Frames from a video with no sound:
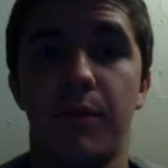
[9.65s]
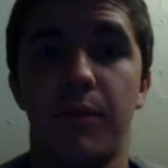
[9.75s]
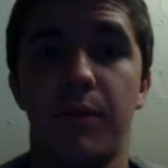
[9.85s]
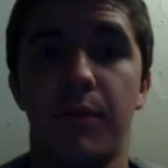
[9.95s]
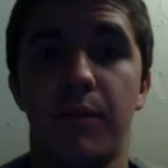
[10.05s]

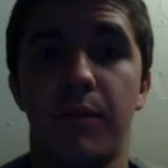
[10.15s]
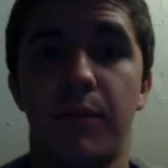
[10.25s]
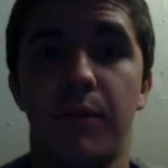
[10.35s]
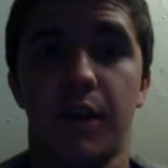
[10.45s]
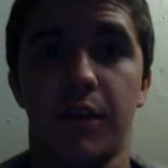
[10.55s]
The
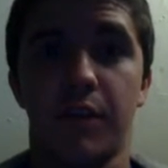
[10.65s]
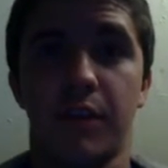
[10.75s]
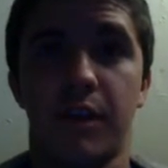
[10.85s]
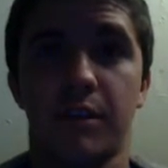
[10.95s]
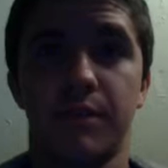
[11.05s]
digital doctor, that
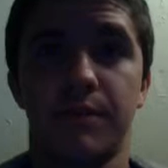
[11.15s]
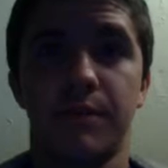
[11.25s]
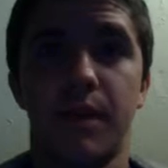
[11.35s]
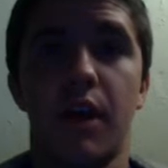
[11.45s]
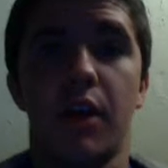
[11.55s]
is.
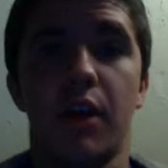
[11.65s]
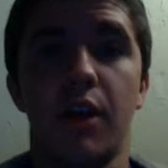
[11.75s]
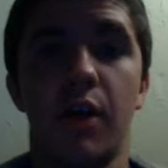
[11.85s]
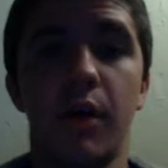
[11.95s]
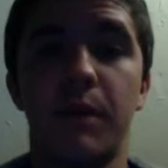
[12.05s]
No,
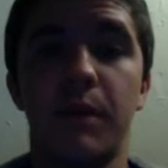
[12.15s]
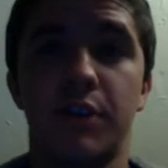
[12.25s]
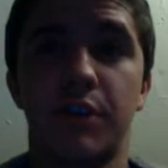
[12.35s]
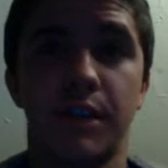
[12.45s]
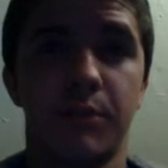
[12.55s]
I am not
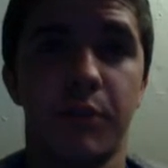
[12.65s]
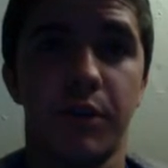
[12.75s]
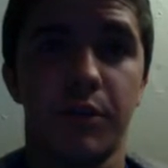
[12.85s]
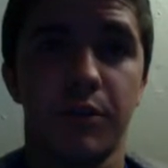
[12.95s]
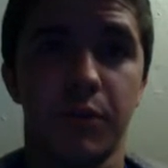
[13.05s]
transporting
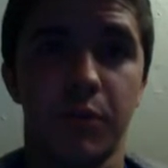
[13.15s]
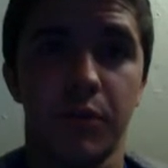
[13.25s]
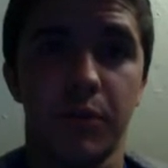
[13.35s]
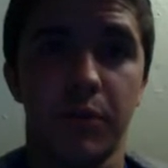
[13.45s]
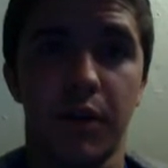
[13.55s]
you to a
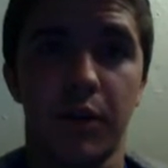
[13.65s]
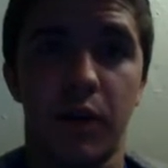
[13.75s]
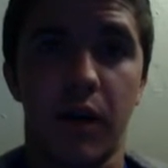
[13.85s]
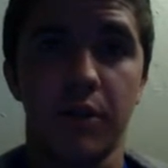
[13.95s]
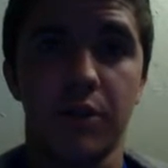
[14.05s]
world beyond your
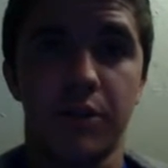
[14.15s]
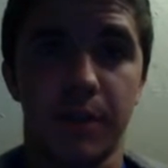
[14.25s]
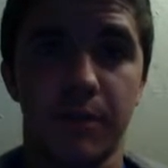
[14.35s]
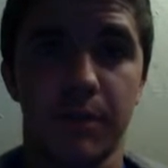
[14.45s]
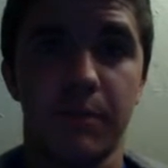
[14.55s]
wildest
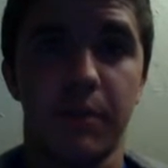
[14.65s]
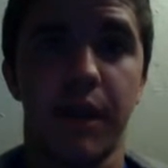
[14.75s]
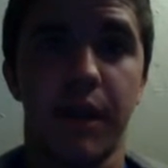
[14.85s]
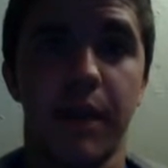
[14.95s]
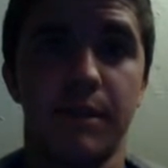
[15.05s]
dreams, but I
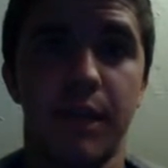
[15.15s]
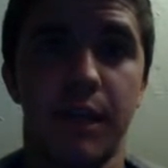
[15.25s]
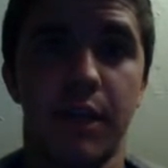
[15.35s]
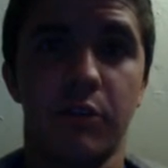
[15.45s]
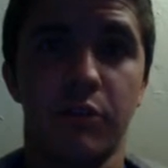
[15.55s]
am
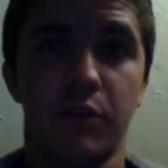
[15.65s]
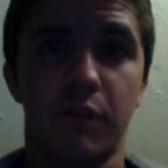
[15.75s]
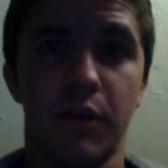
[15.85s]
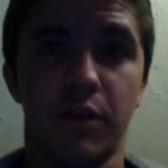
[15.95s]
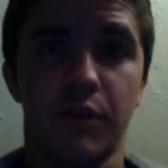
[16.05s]
taking you to a
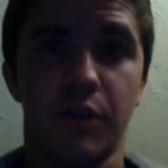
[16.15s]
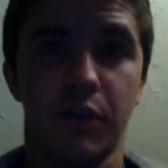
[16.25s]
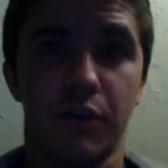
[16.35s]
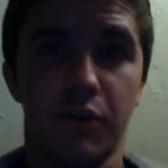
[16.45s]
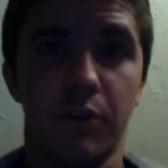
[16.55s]
relatively
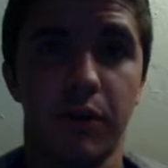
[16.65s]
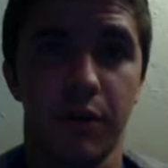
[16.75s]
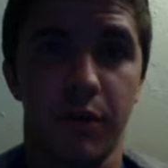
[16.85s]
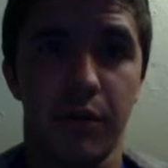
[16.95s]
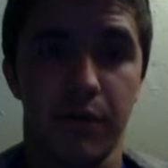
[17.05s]
new but
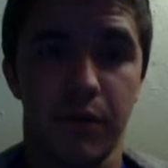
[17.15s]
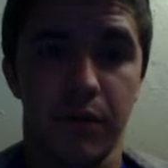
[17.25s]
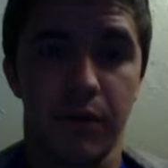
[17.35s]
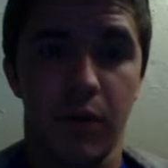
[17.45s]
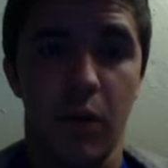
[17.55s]
growing field:
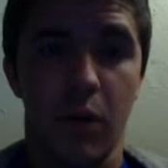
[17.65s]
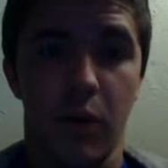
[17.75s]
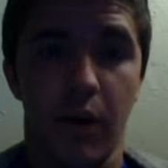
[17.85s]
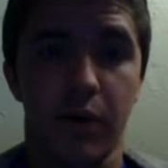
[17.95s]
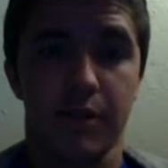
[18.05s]

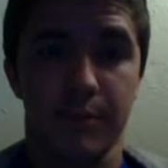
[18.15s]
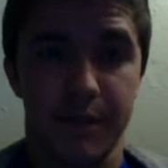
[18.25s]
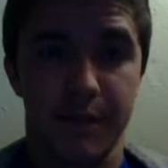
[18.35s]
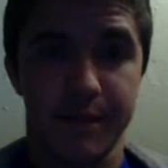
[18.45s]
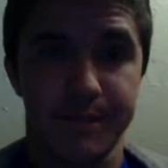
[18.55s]
wireless
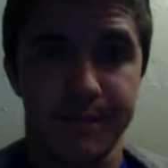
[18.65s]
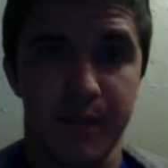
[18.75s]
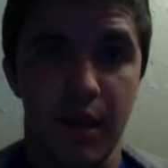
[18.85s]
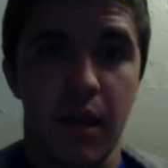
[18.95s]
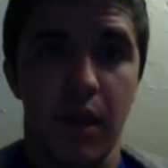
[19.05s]
medicine.
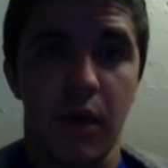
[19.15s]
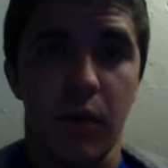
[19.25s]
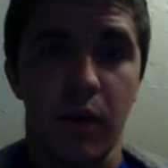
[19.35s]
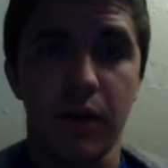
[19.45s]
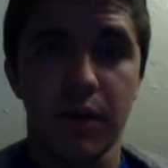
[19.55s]

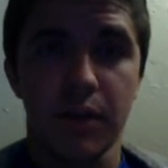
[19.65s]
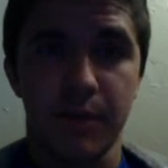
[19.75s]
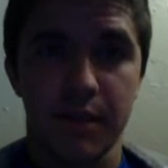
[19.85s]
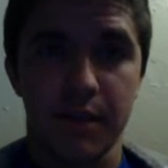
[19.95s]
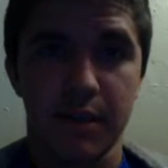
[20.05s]
Wireless
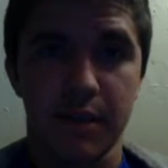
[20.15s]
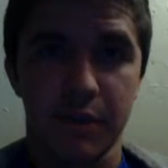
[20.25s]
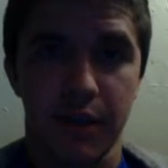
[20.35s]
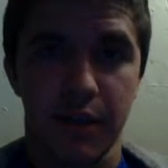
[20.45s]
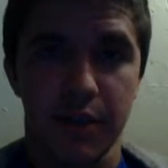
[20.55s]
medicine is
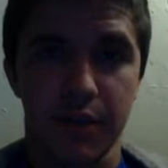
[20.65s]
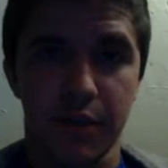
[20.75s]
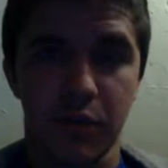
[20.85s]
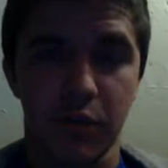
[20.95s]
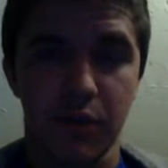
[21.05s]
within a
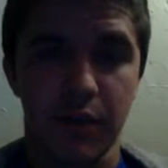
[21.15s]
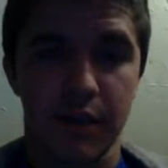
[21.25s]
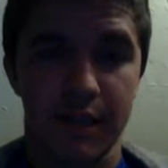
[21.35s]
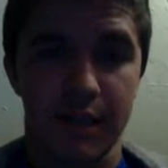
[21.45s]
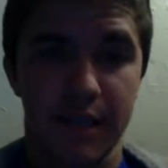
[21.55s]
digital world that
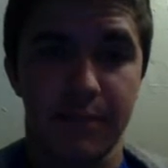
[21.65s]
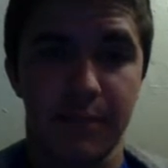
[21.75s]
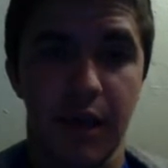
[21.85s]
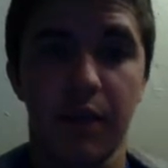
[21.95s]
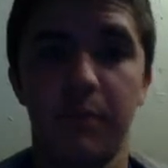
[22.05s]
takes us
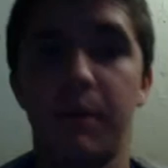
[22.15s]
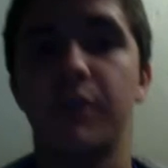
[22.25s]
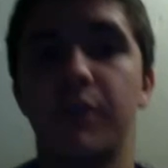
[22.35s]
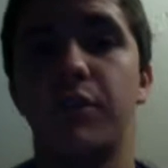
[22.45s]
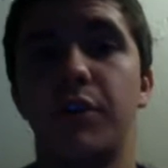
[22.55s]
beyond the
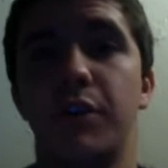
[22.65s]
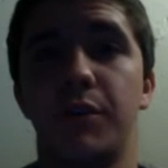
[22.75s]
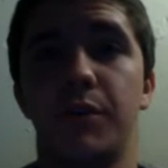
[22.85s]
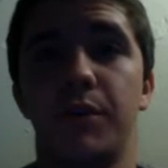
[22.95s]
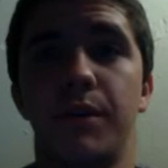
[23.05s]
medical
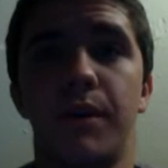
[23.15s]
cocoon